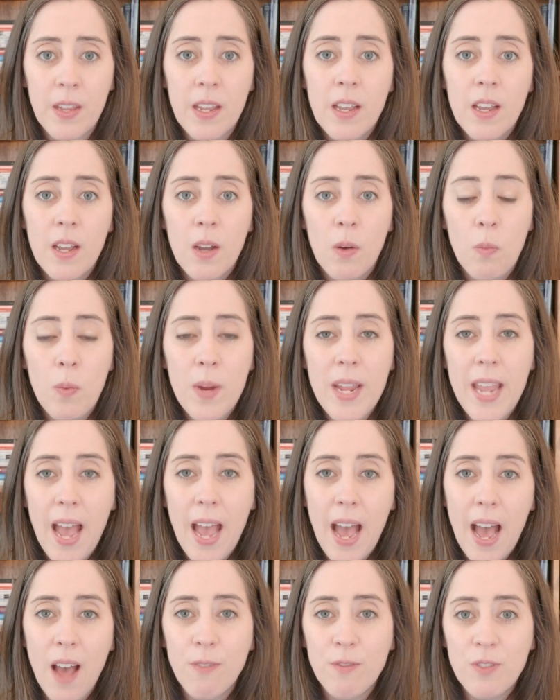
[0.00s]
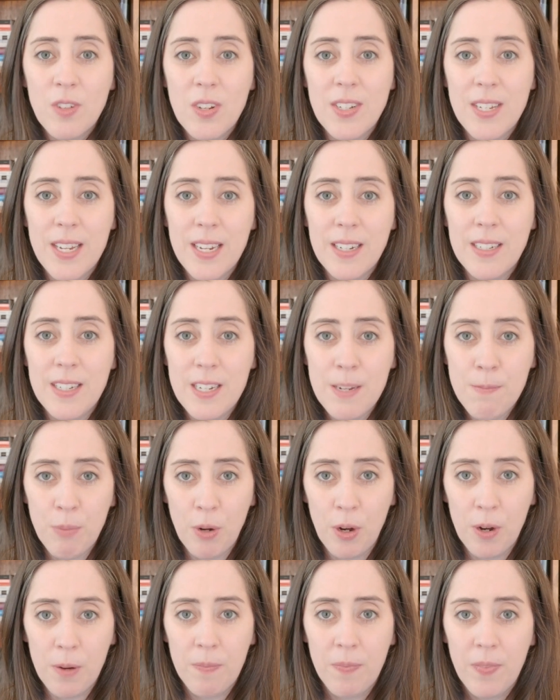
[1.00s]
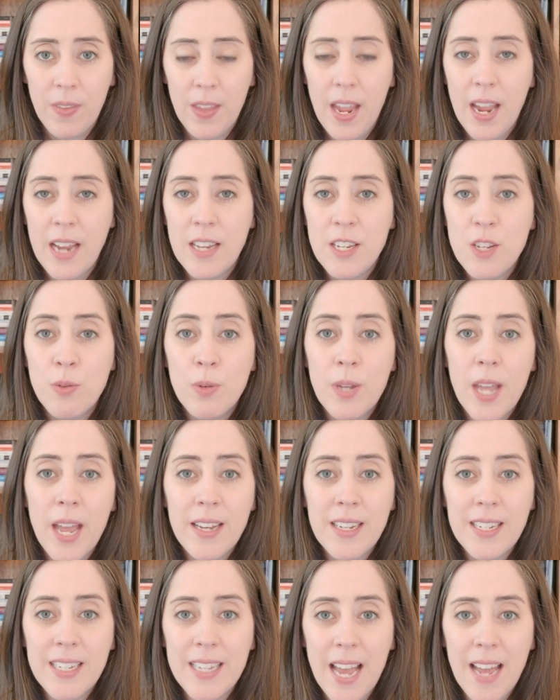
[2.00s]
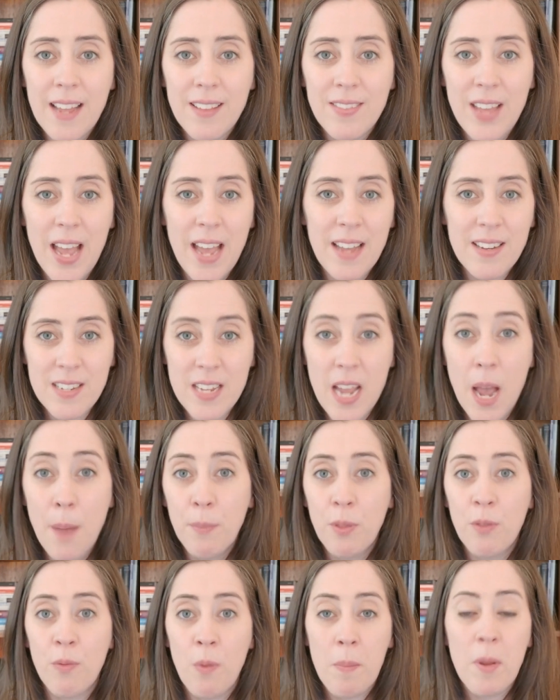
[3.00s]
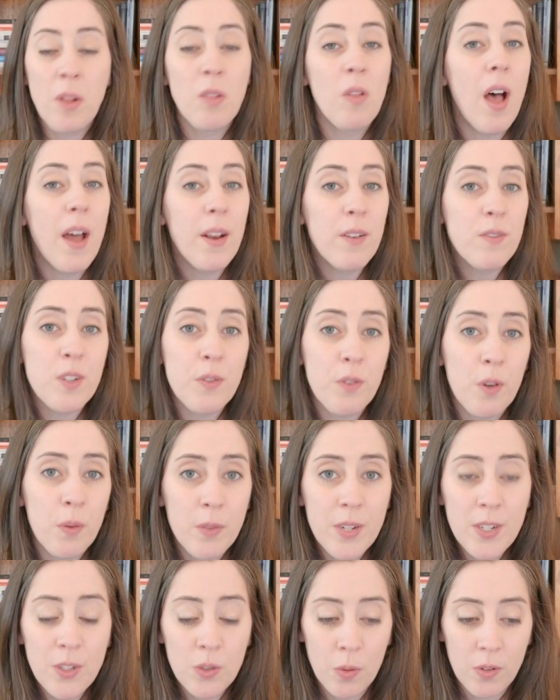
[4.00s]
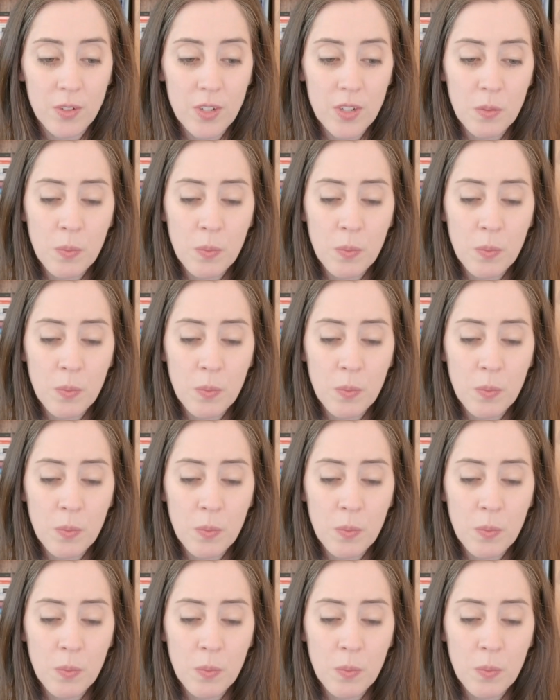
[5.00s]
We have to dig deeper, and you can get that depth from a lot of different resources.